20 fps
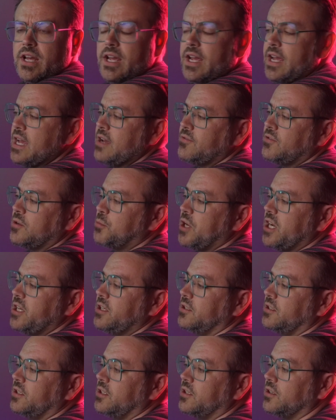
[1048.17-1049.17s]
have a
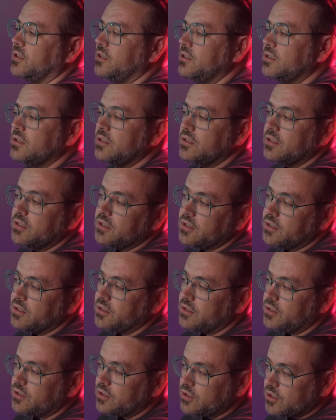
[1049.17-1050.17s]
button here
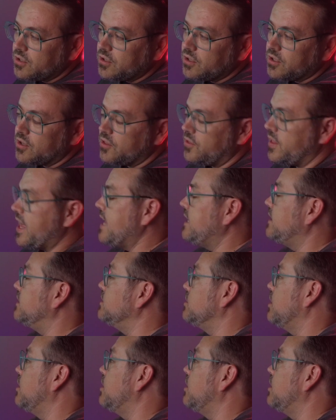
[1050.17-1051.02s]
that is